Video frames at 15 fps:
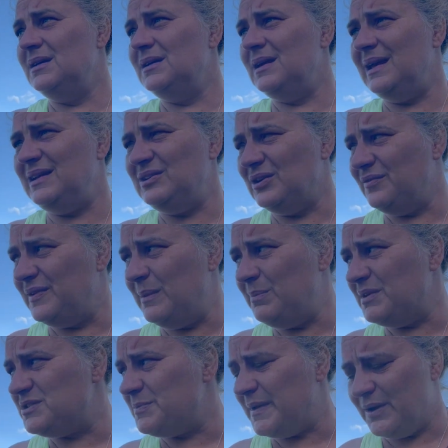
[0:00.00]
and November,
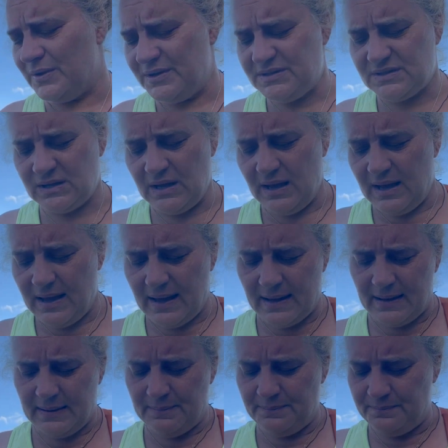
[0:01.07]
to be honest,
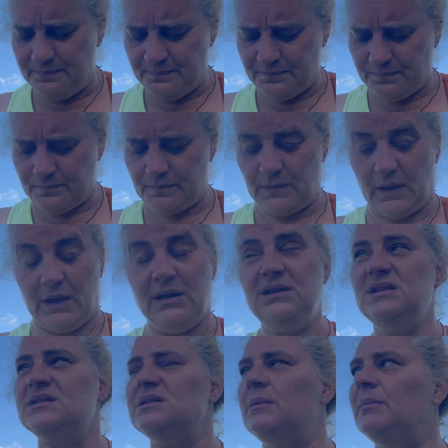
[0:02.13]
and
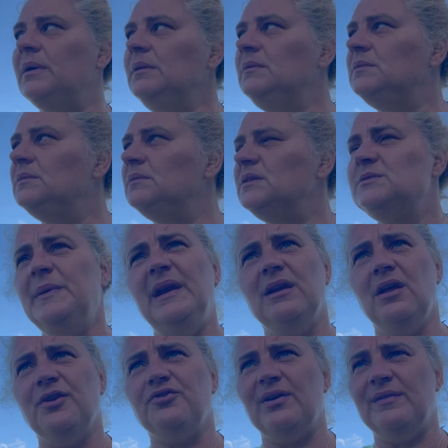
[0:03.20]
December, it's been a
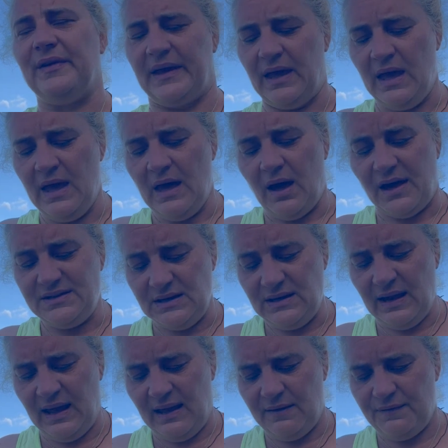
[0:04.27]
lot of travelling, I
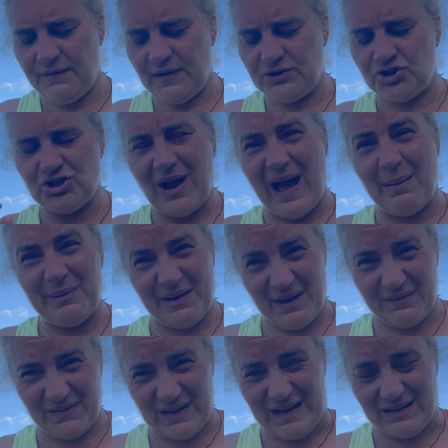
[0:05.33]
didn't have a sharp
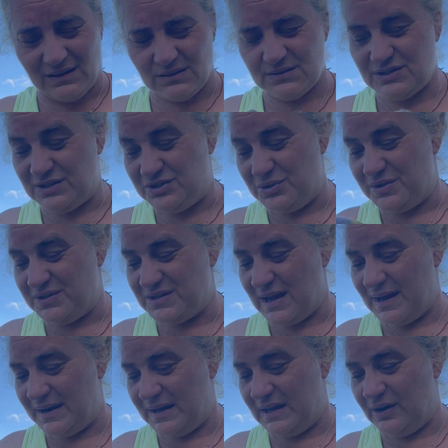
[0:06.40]
enough needle to do the
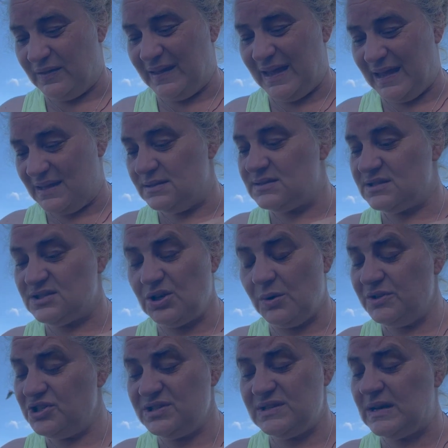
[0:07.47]
darning in and the ends, so it
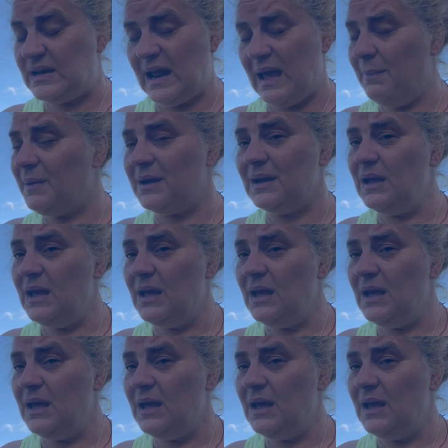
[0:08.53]
just didn't happen.